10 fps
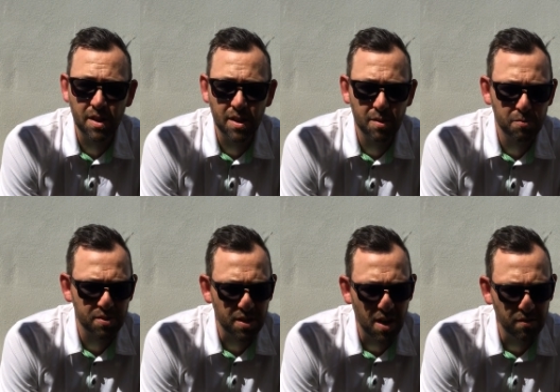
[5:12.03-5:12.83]
Um,
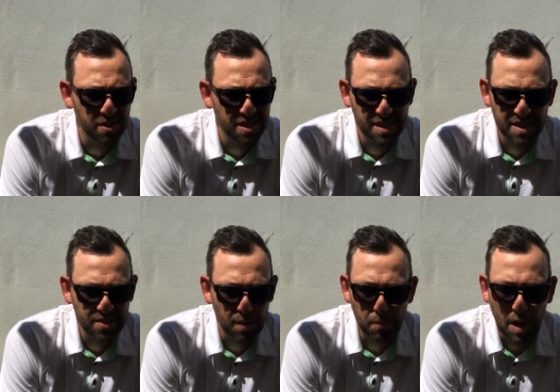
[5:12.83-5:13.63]
so
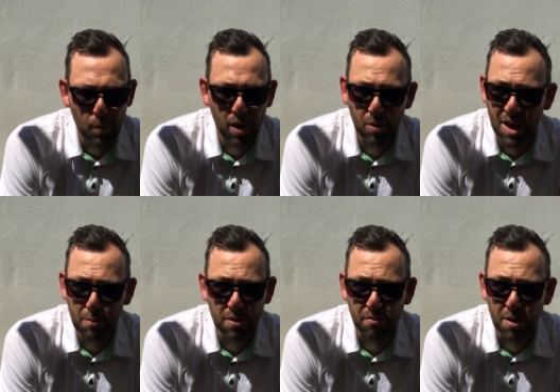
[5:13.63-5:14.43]
didn't putt well,
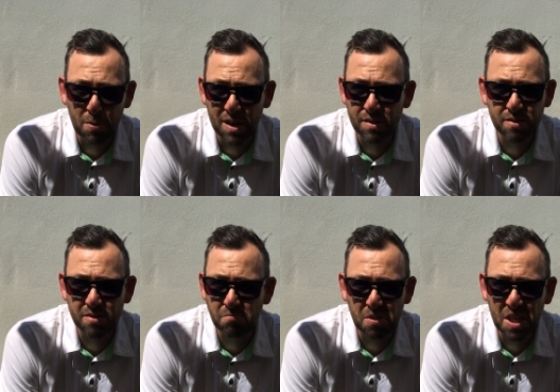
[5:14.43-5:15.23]
couple of three putts.